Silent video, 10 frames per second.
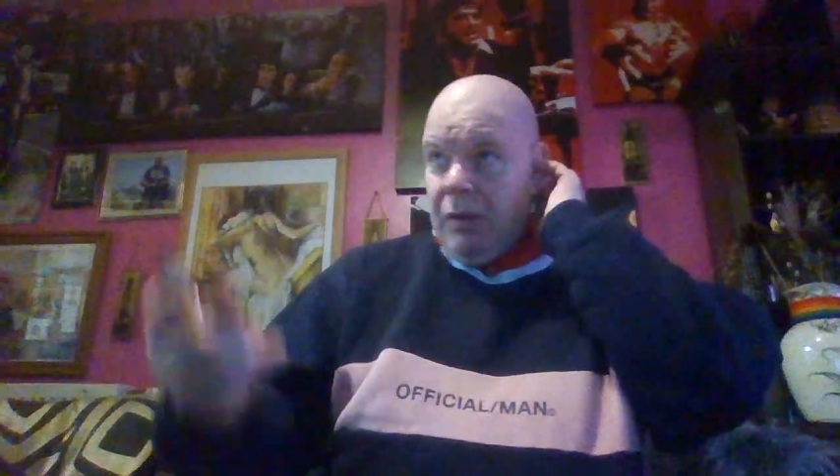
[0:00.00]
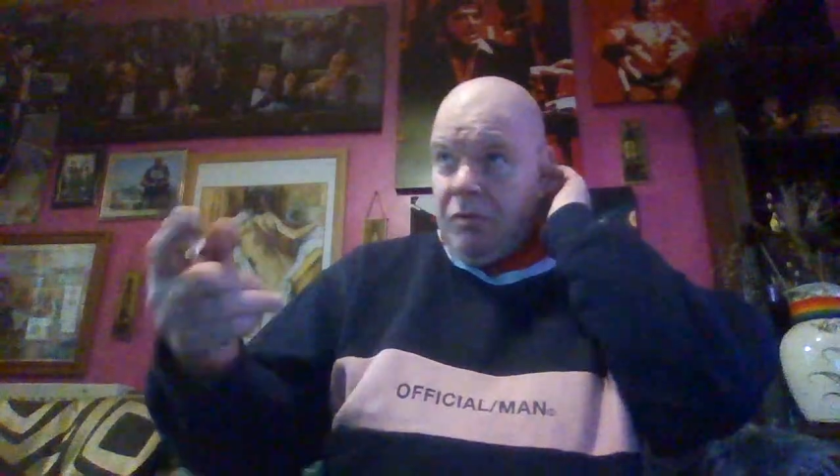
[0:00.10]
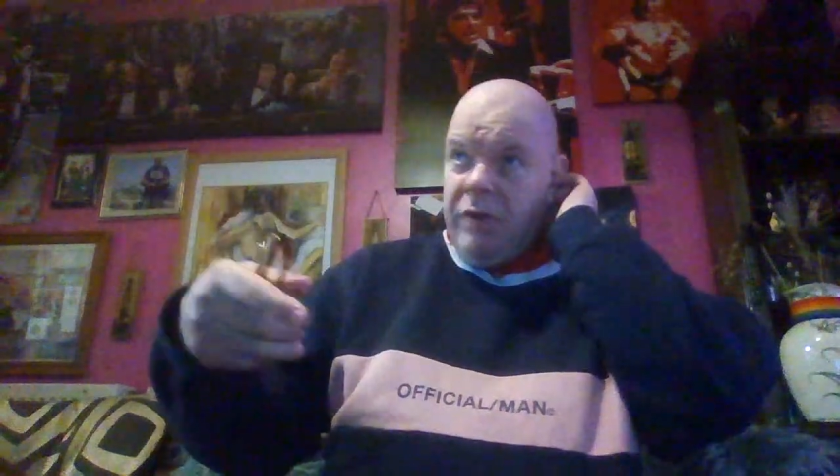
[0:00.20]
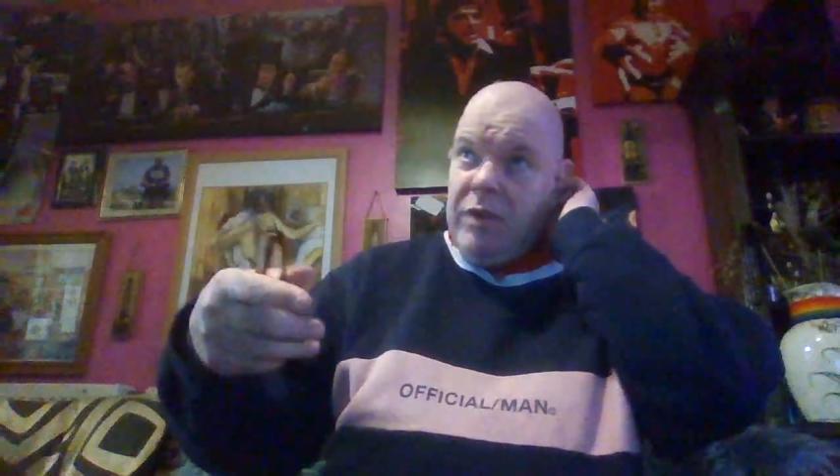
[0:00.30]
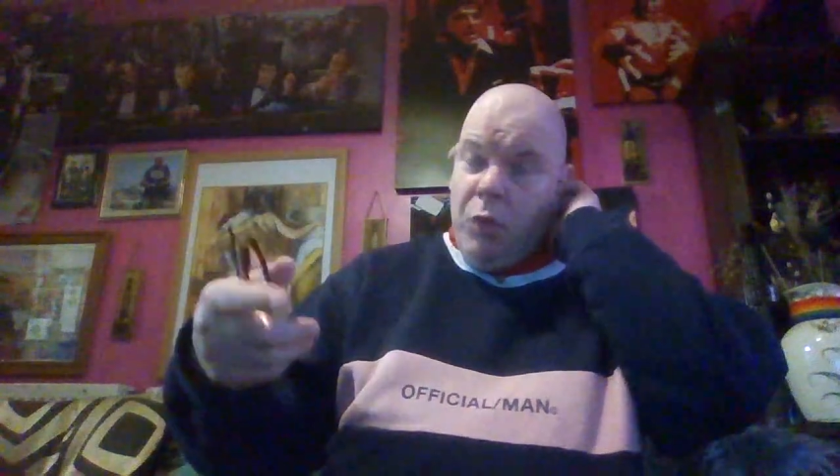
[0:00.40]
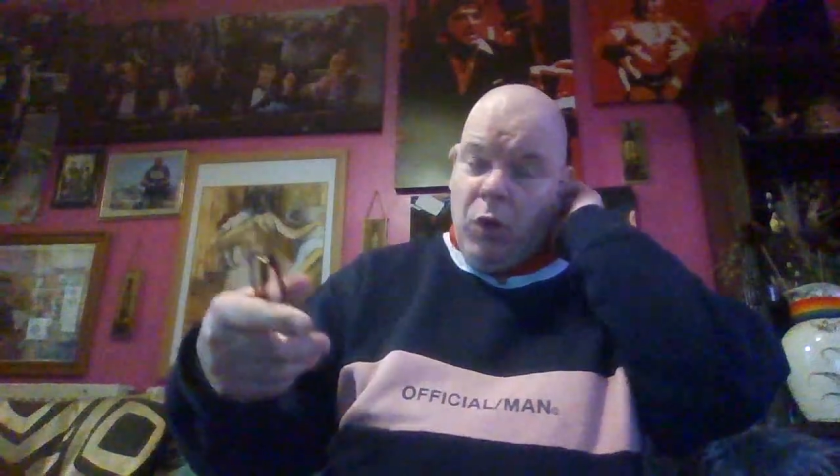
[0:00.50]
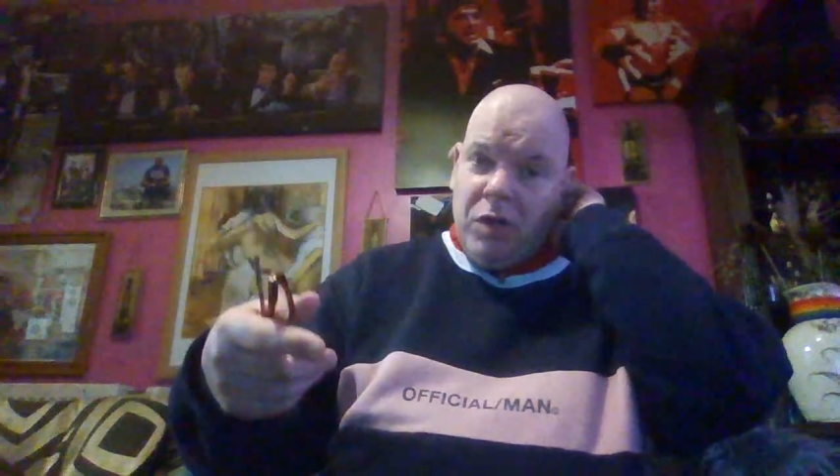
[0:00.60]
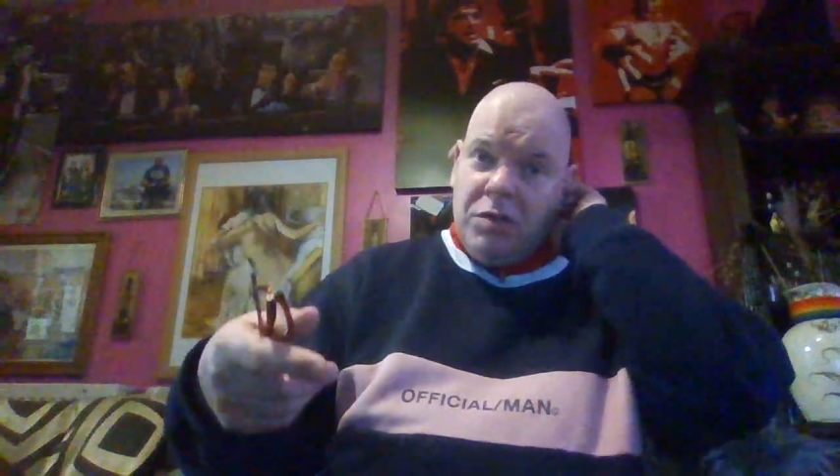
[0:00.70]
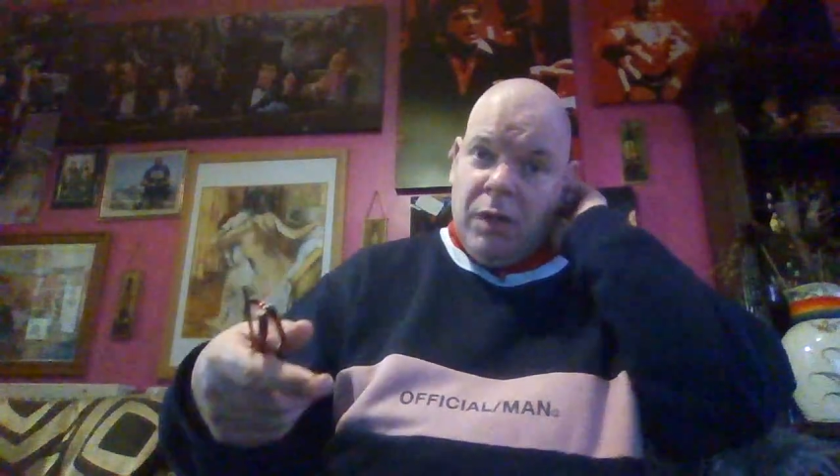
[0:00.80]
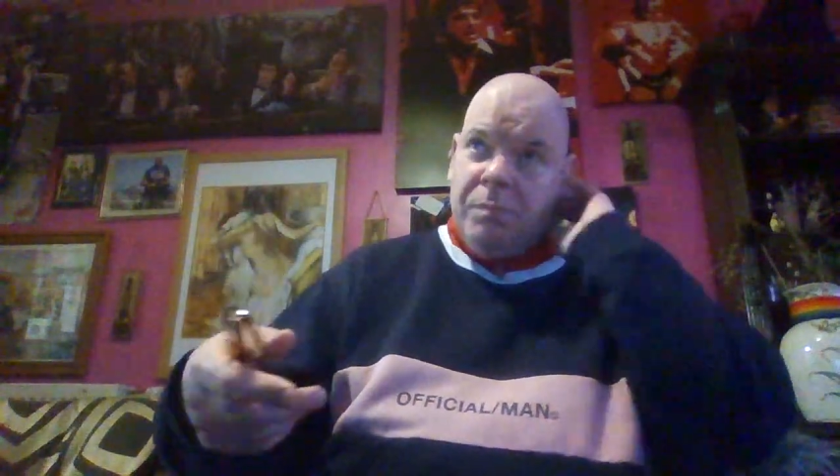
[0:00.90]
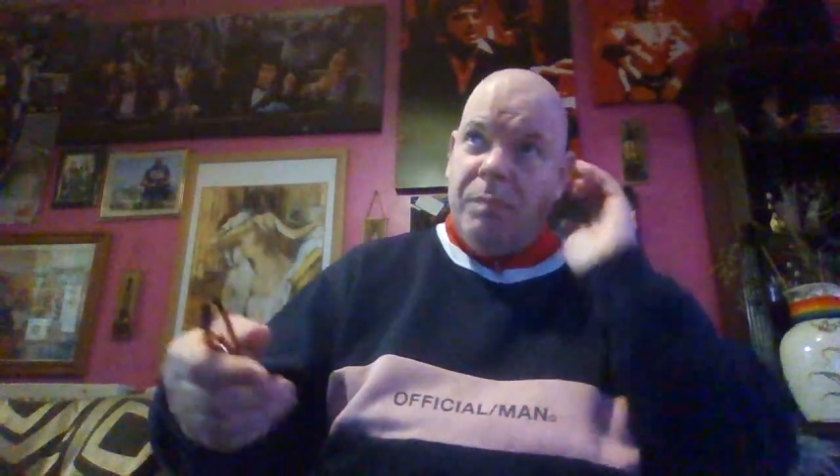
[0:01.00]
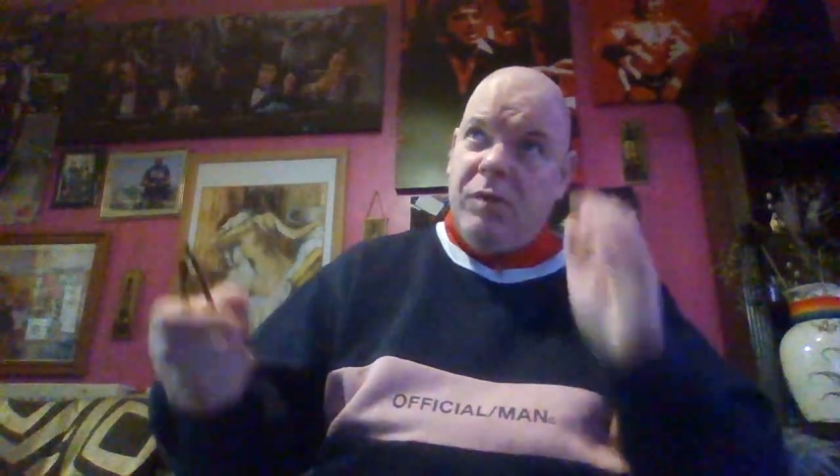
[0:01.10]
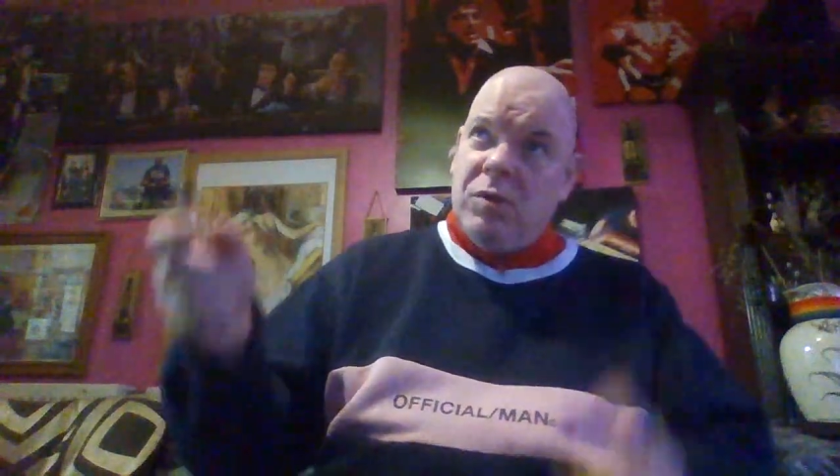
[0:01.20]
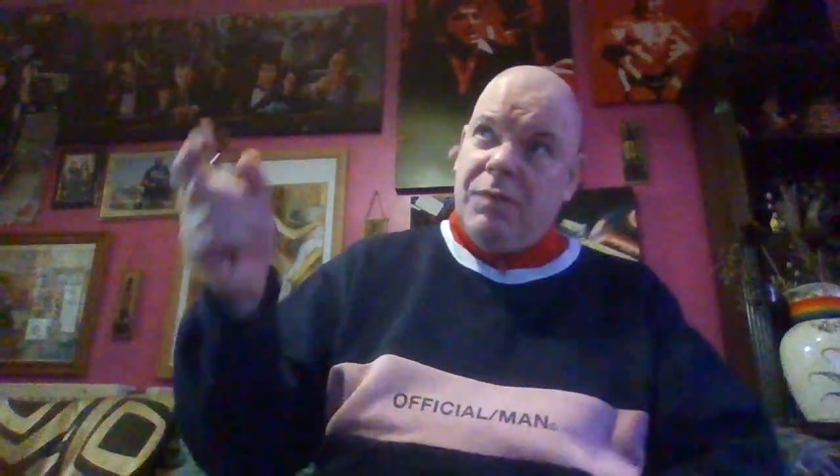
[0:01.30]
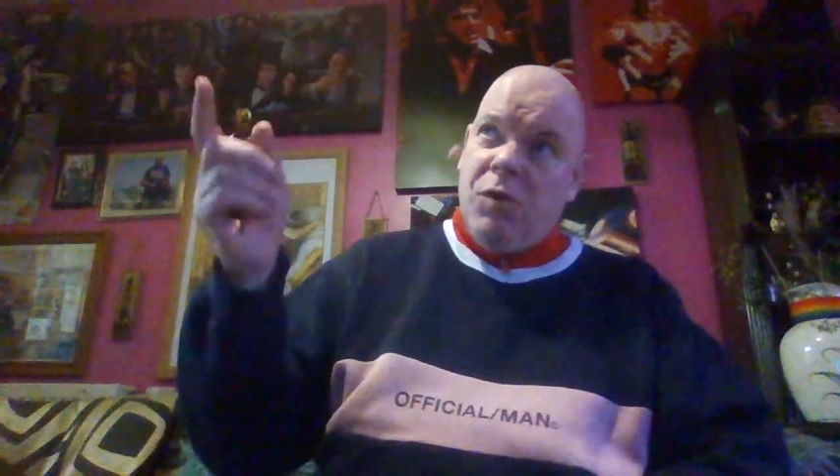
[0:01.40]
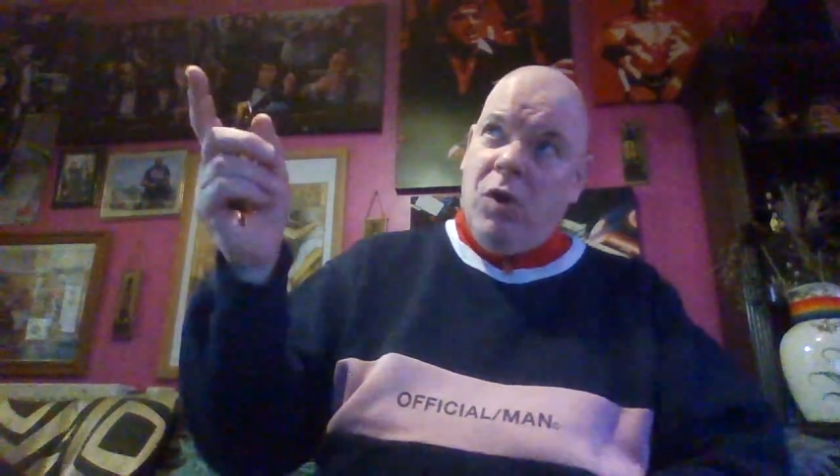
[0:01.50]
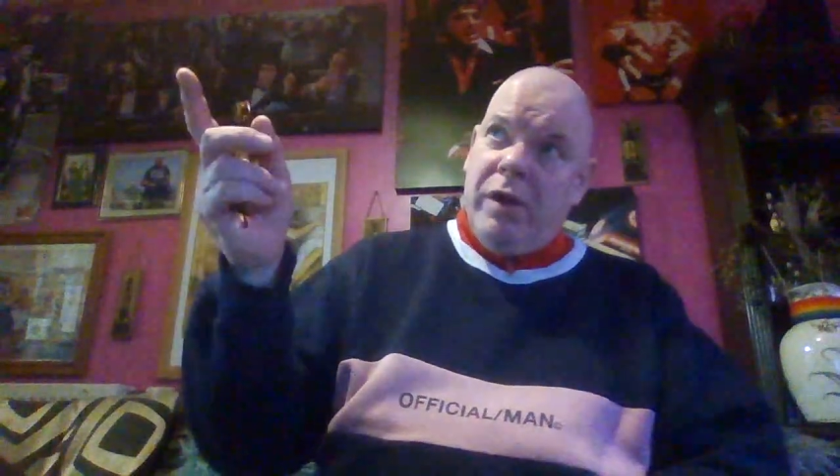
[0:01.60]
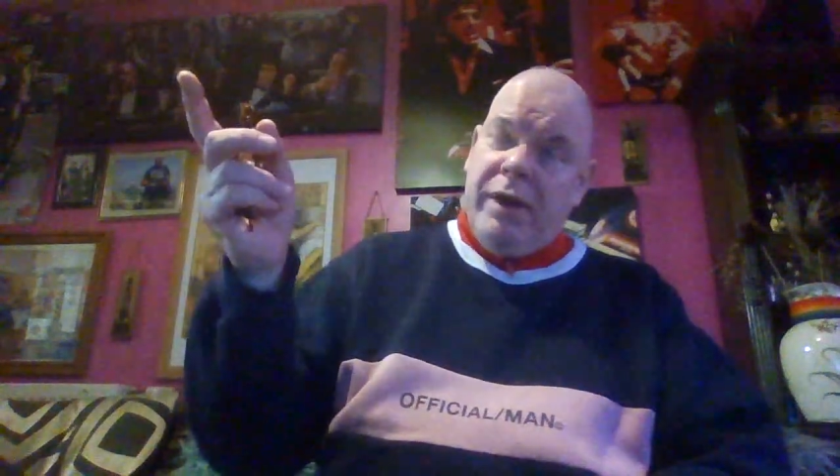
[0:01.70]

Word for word: Really wanted them because I've got an